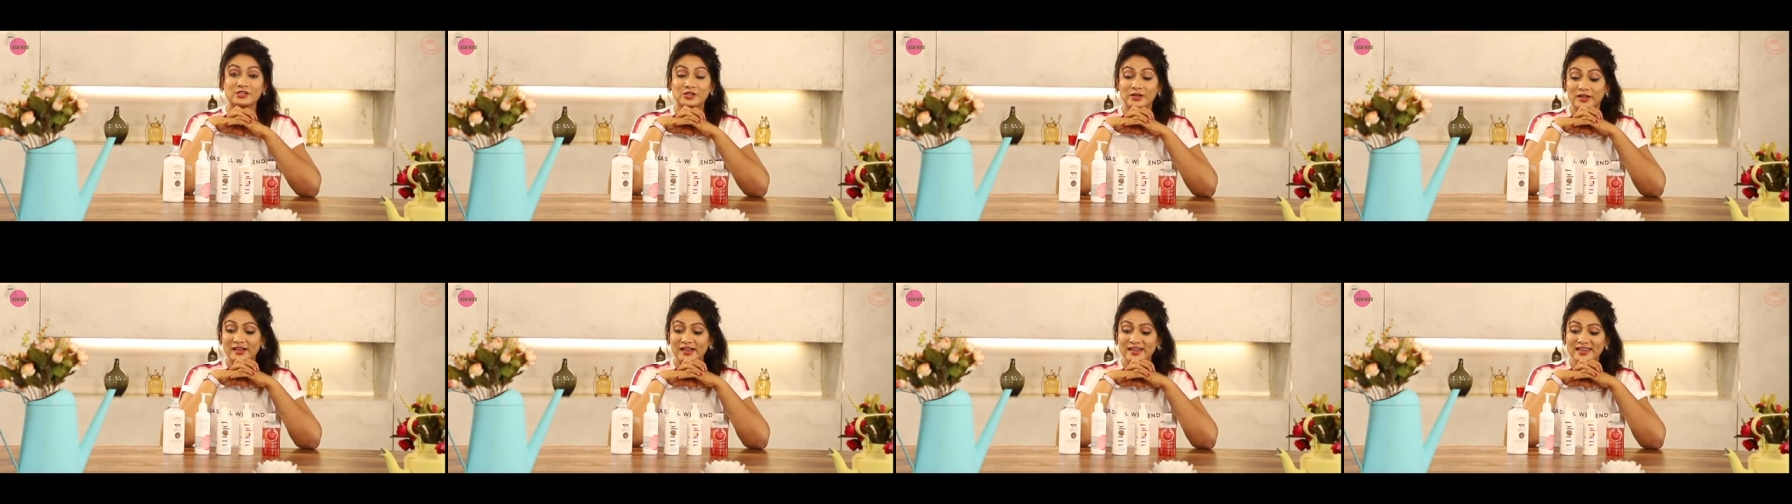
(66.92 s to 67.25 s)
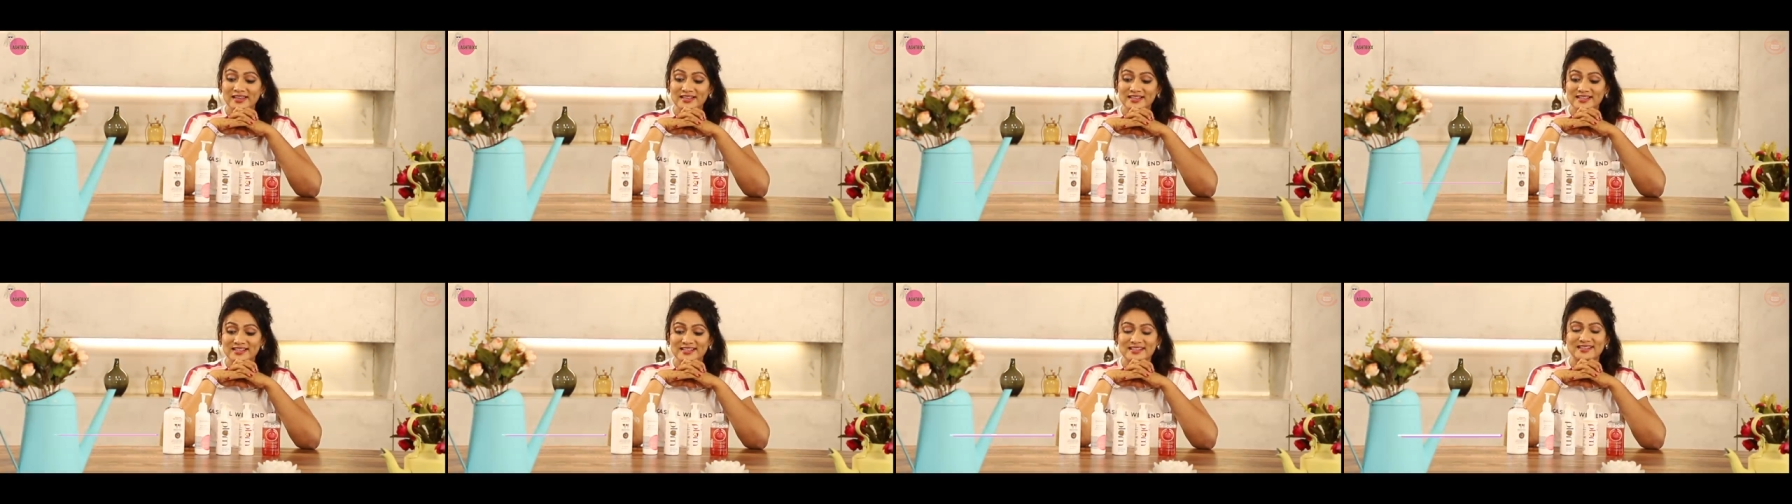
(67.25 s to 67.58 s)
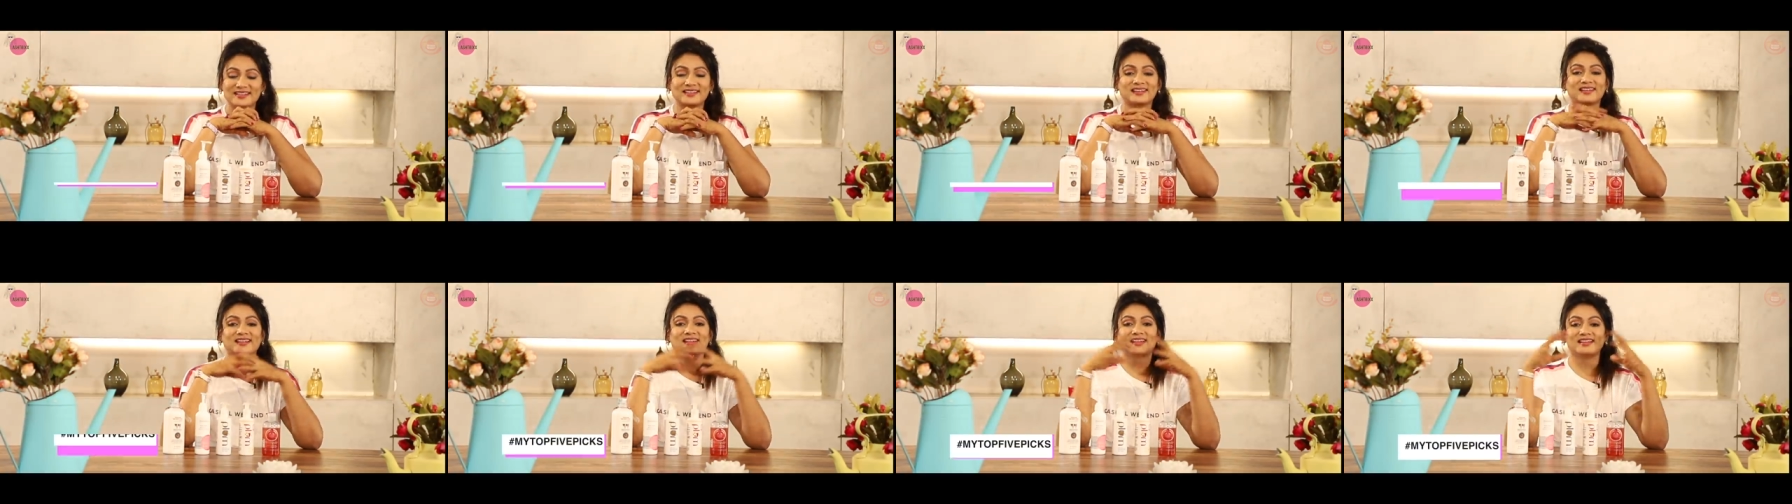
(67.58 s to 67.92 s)
So guys,
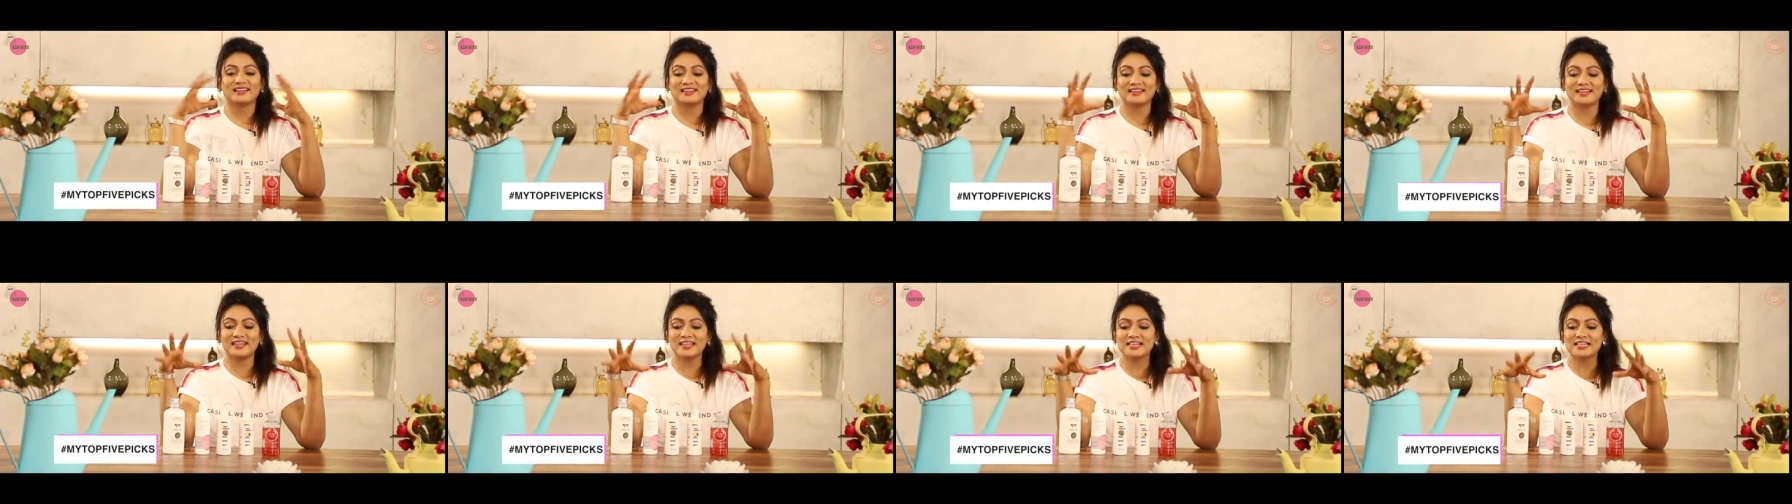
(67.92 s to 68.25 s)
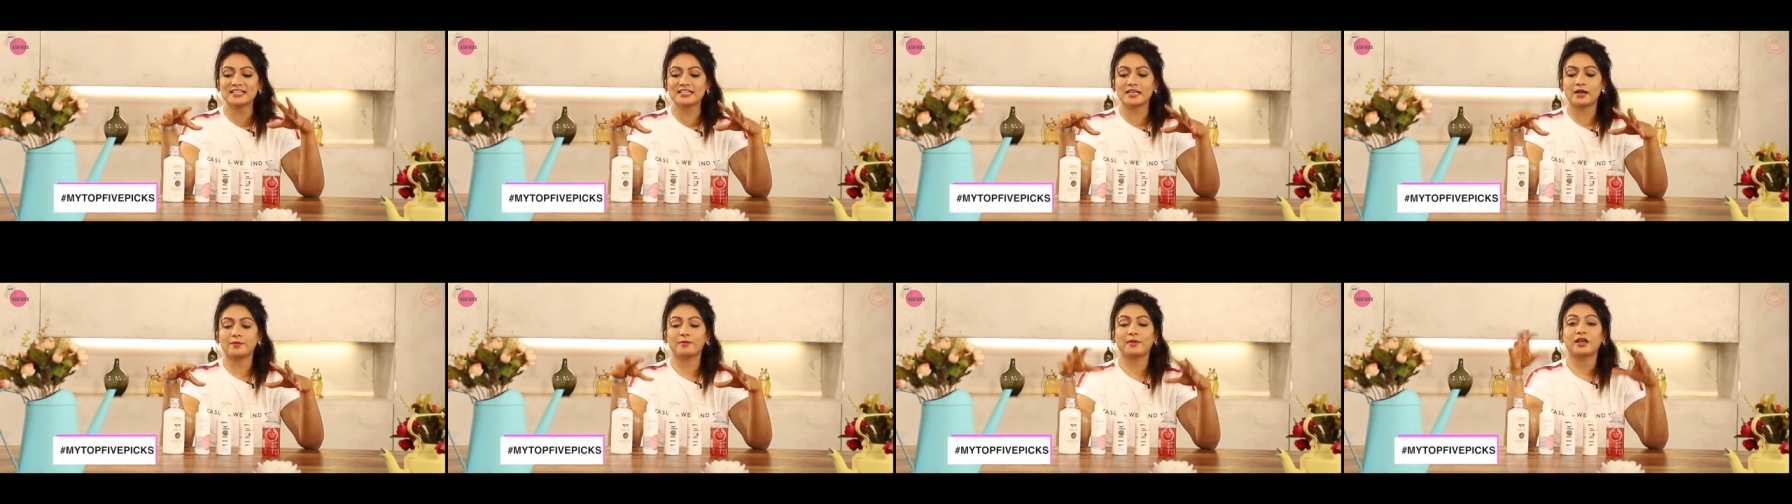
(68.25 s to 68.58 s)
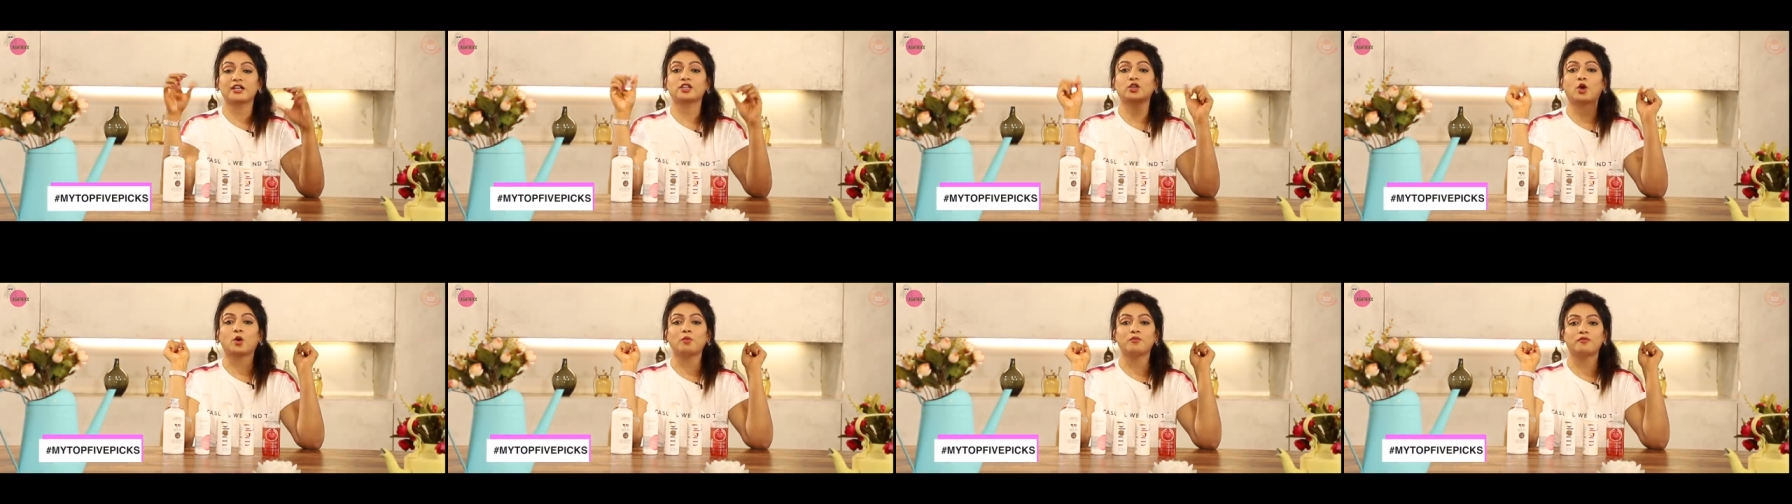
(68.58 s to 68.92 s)
these are
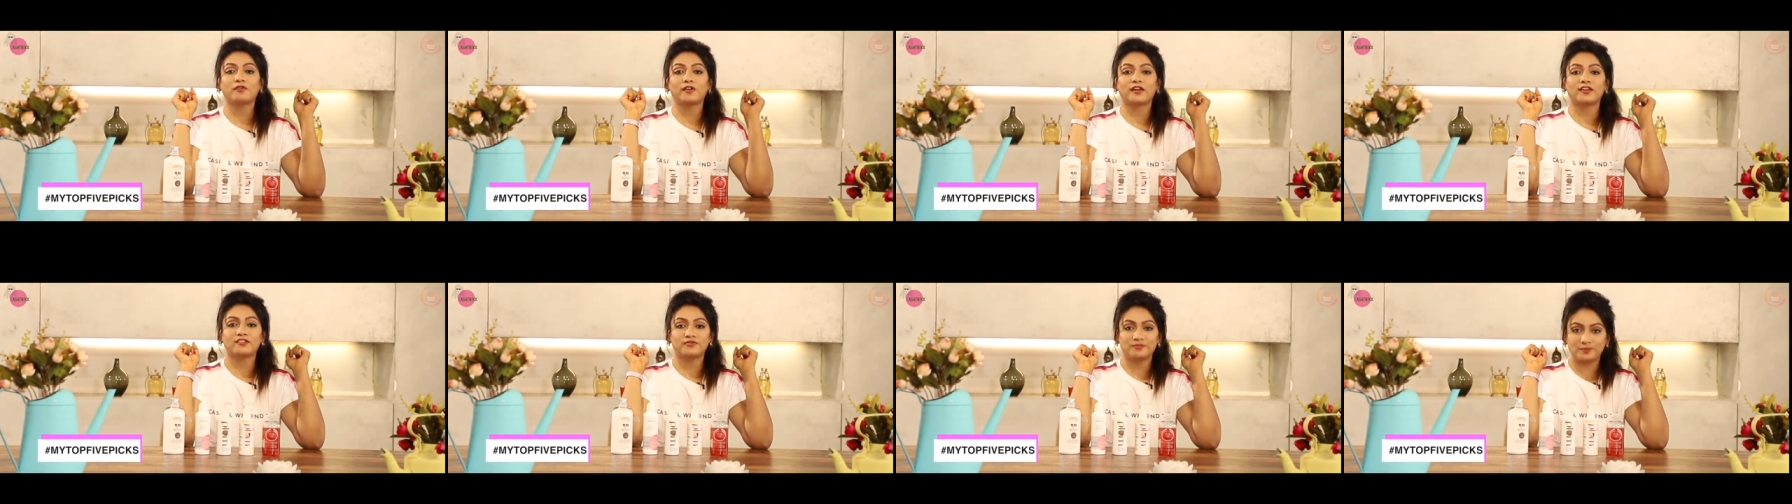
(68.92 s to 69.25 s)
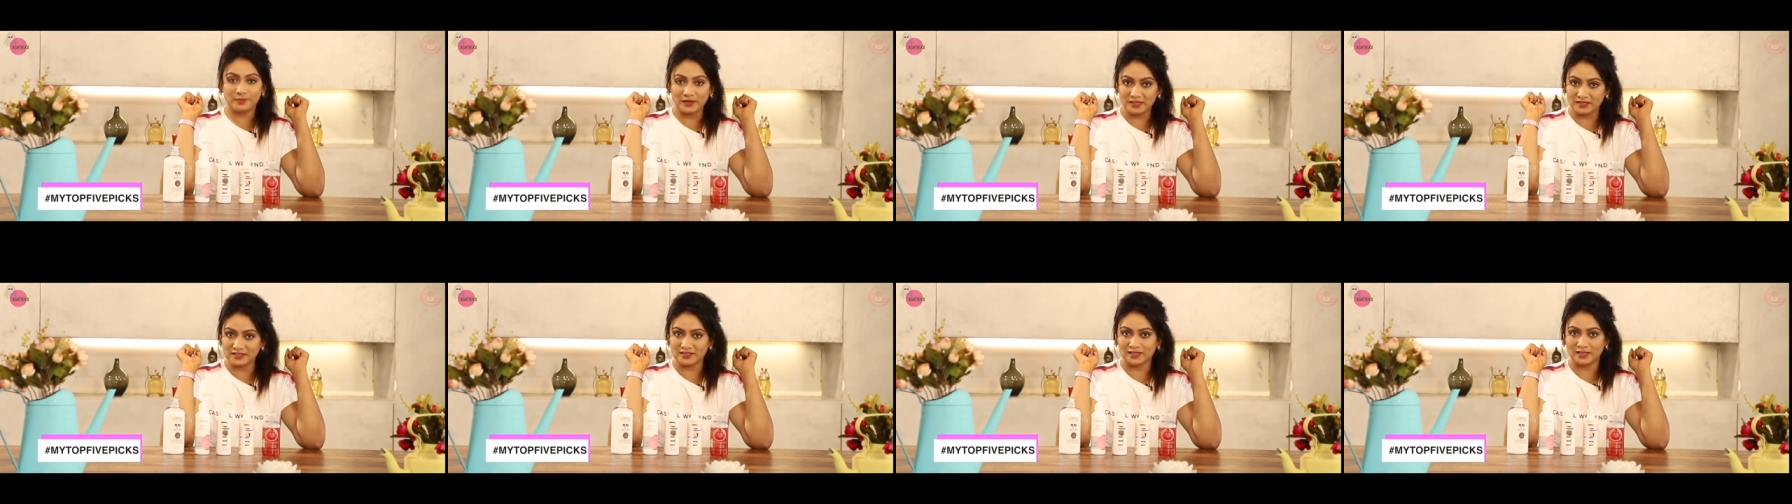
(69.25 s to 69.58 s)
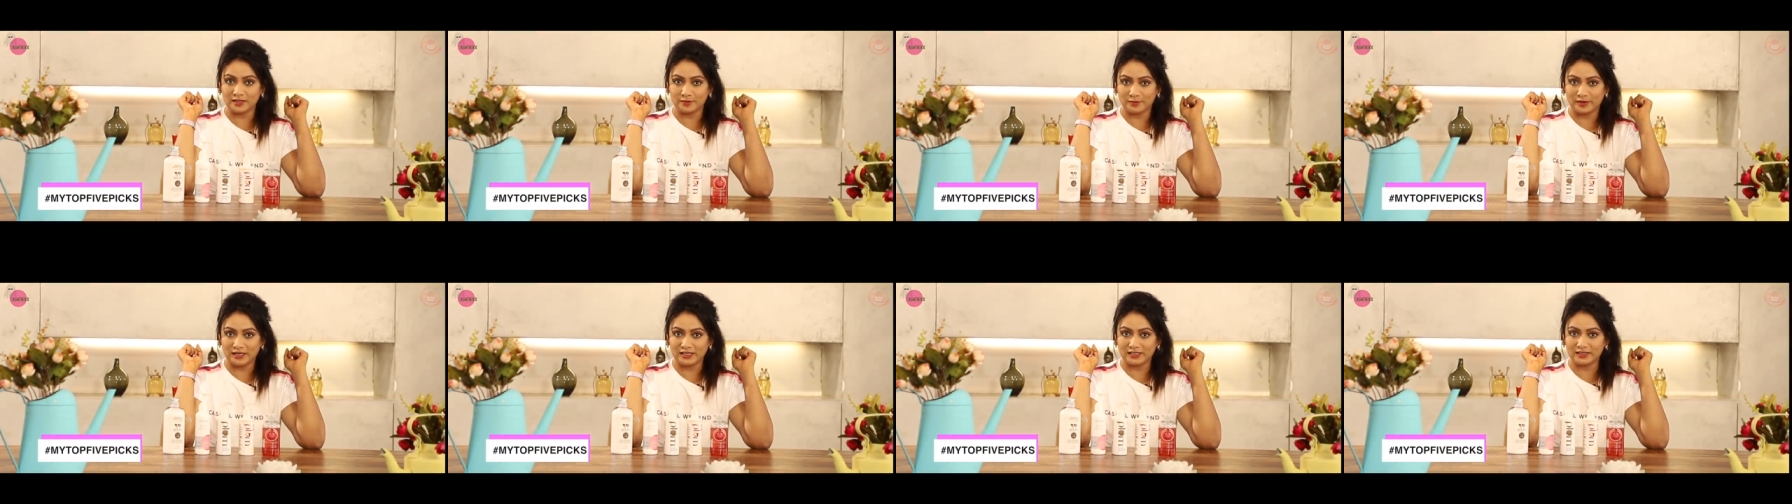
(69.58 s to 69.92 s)
my top 5 picks
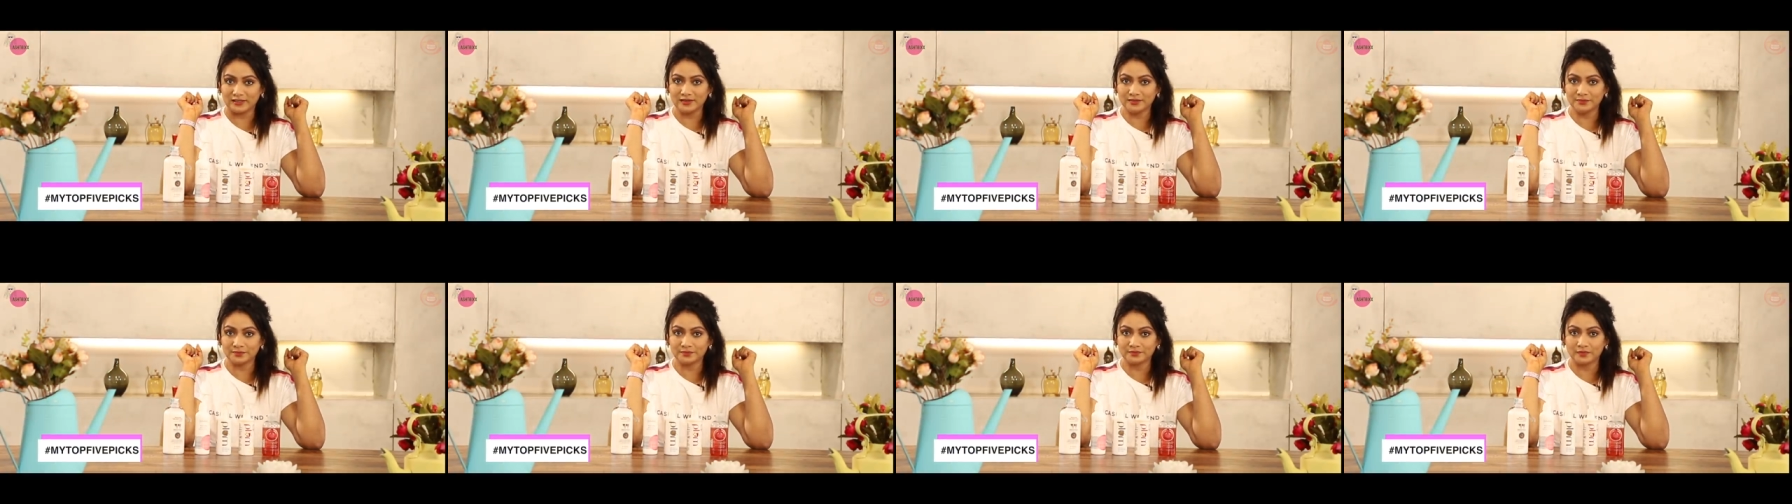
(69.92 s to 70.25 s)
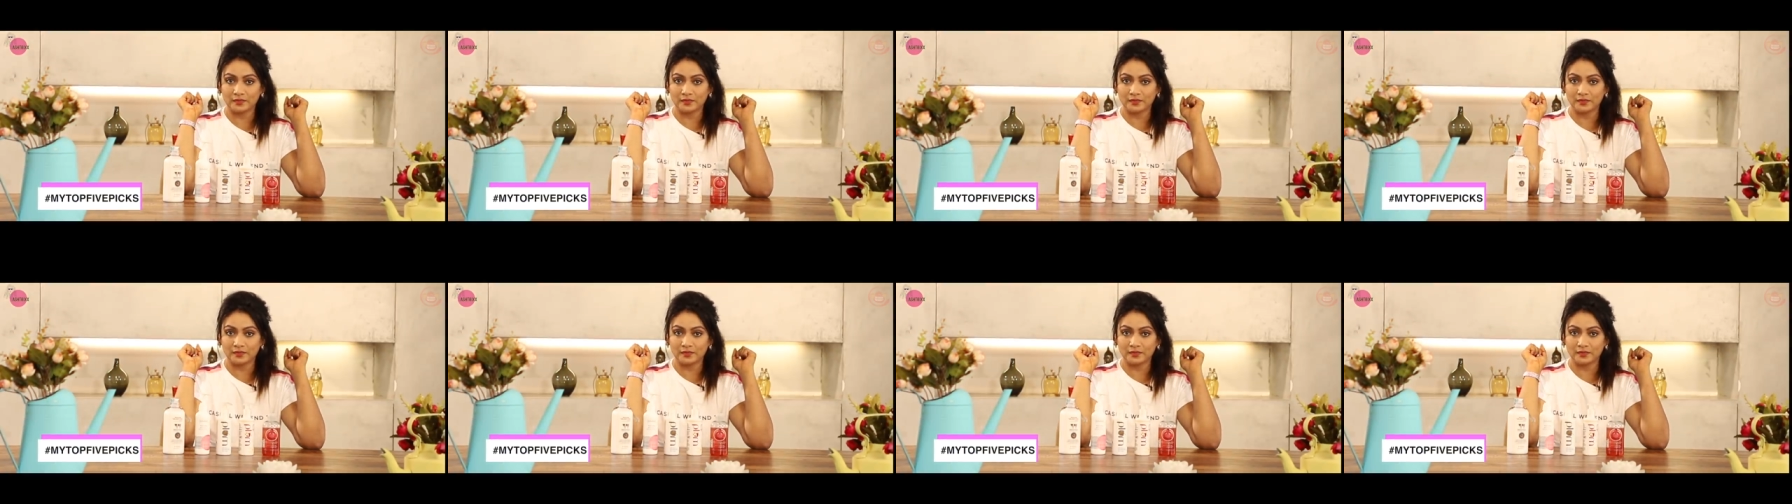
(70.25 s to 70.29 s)
anamata.